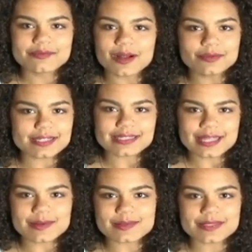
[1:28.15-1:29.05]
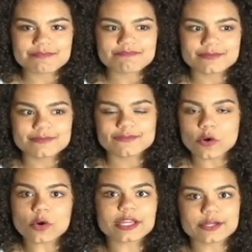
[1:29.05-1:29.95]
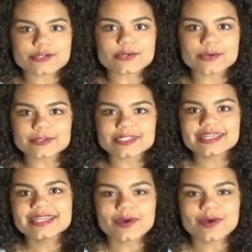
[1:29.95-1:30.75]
probably since I was four years old,